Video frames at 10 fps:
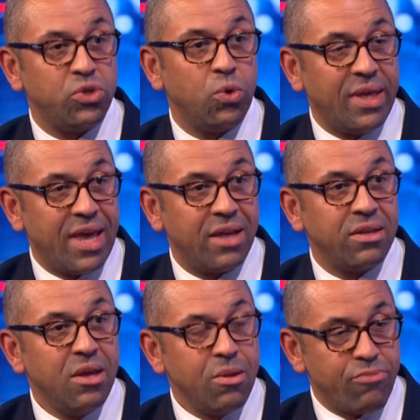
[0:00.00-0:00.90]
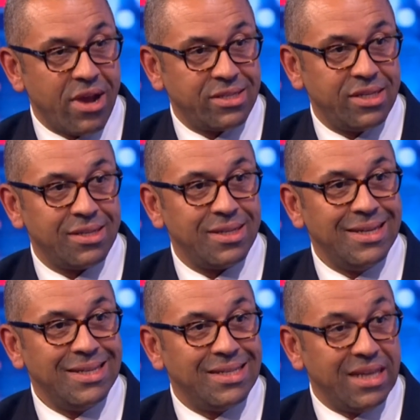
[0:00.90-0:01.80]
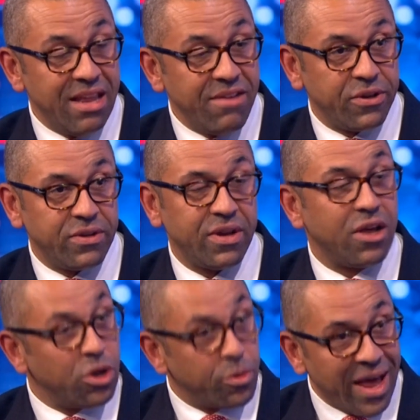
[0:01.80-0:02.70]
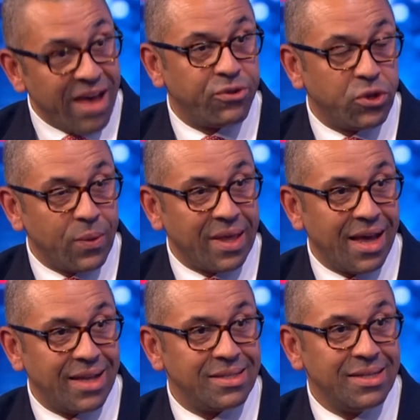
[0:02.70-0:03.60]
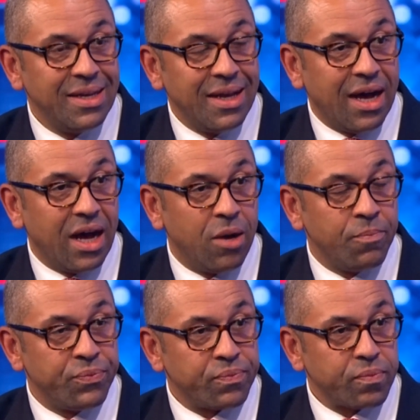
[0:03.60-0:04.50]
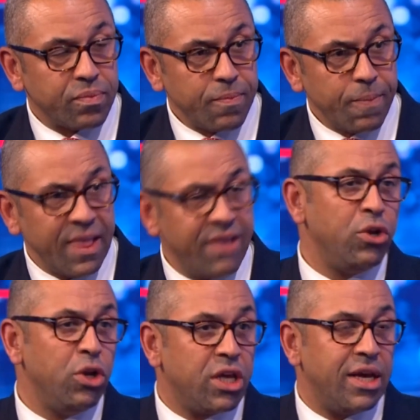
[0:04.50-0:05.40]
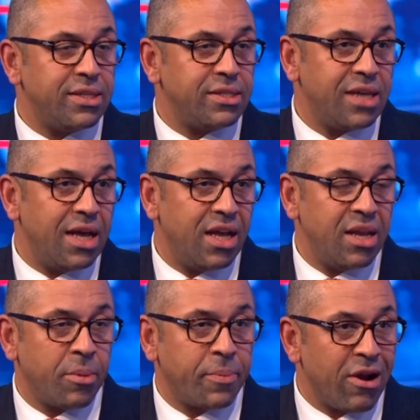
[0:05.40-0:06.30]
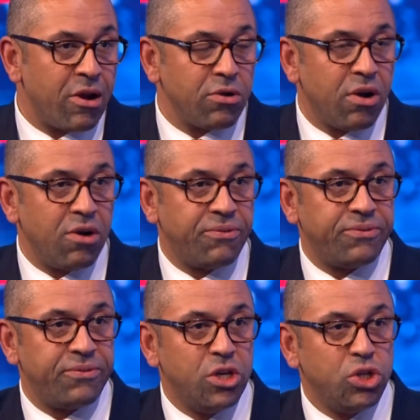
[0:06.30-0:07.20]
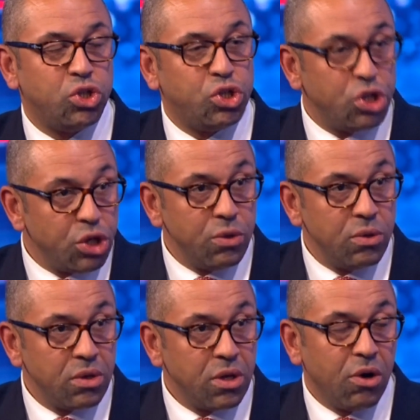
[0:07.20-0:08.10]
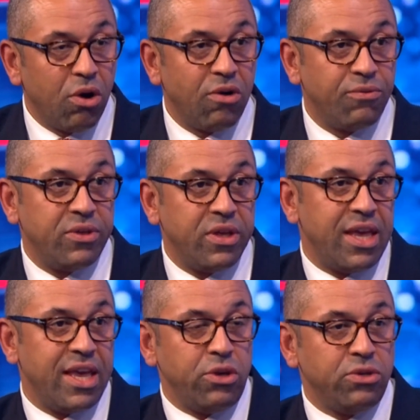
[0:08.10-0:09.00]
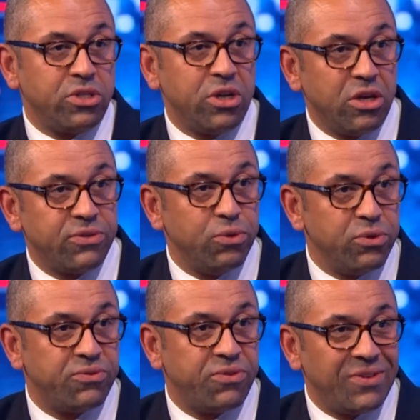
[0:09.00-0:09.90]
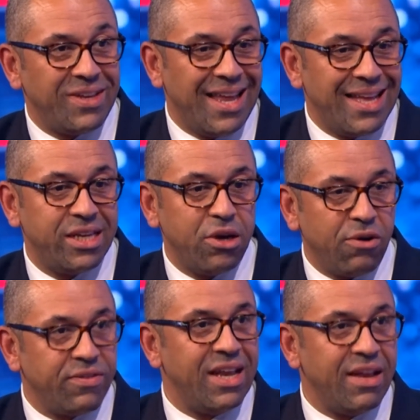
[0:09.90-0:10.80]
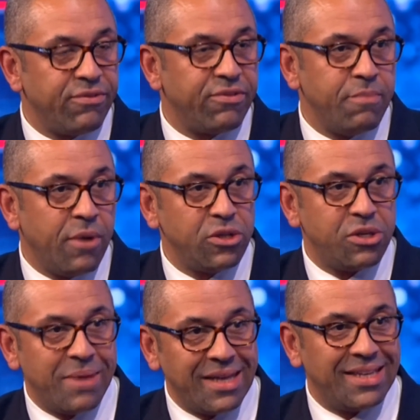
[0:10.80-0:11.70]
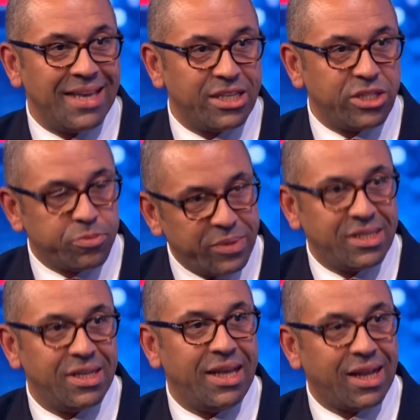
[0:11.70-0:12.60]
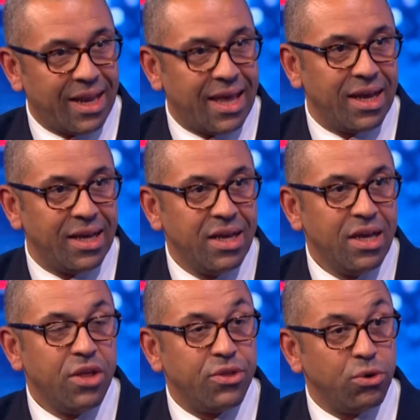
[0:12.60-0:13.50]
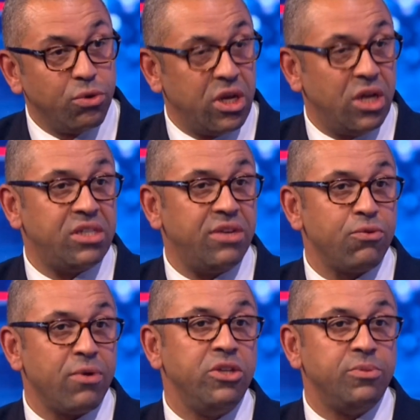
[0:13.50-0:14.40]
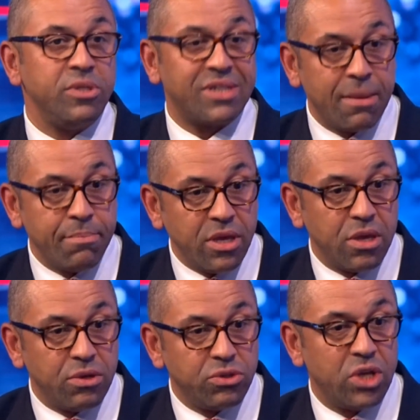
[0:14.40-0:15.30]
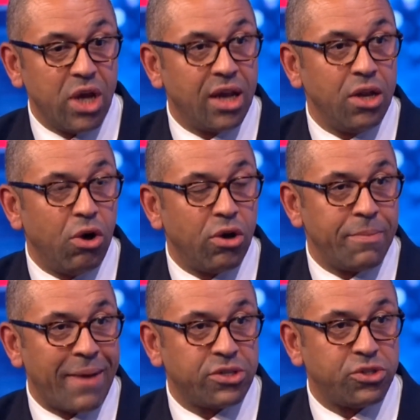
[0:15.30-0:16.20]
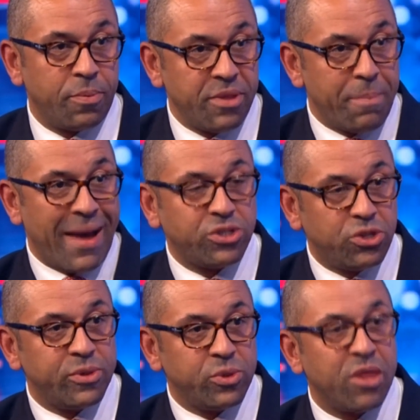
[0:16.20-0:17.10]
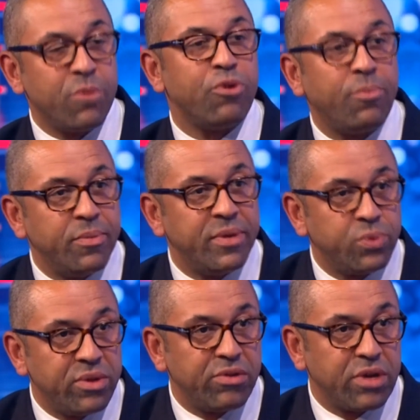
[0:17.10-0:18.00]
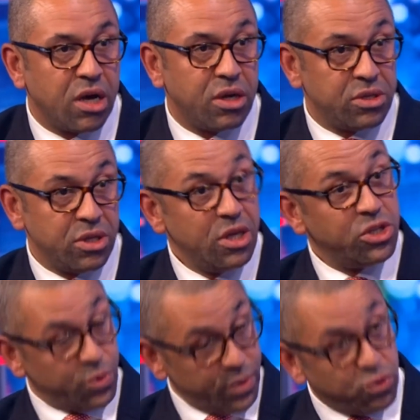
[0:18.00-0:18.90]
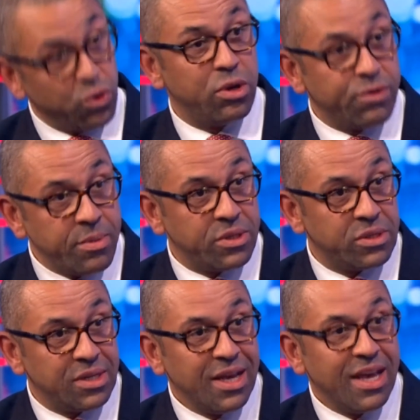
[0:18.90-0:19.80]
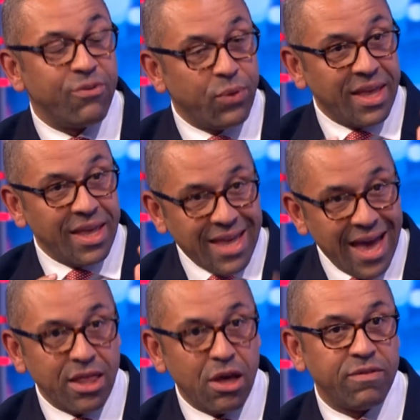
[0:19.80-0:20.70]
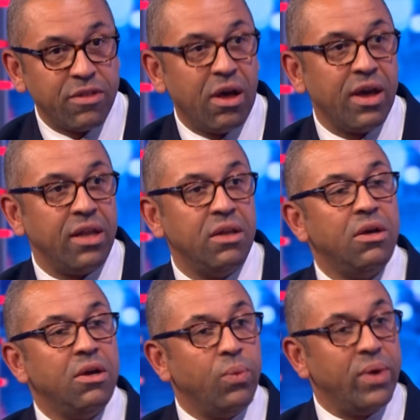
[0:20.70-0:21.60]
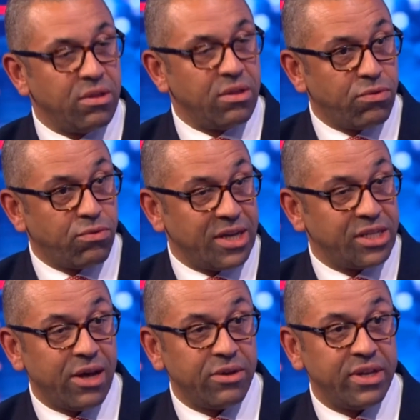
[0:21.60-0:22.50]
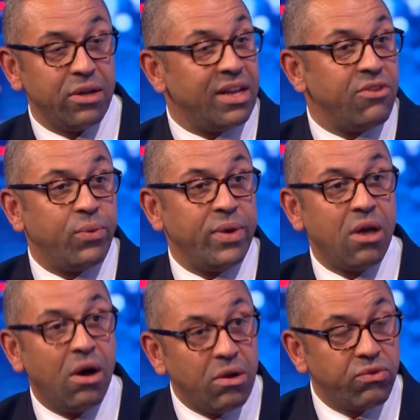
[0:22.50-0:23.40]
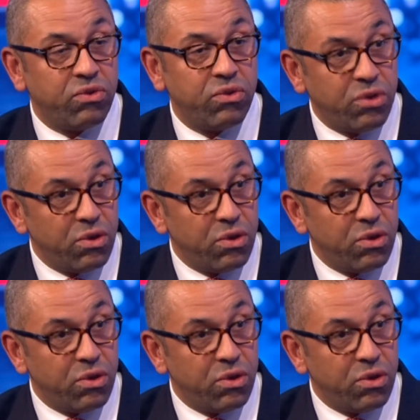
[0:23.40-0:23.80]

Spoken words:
make sure we get Brexit delivered. And I've got a plan for doing that. If you look at paragraph 2 of the EU's Task Force 50 letter of the 11th of March, it makes it explicitly clear that alternative arrangements can be used to unlock the backstop. And the backstop is where the problem is with regard to withdrawal agreement. If we can get that over the line, we can thrash out a deal. And if we can't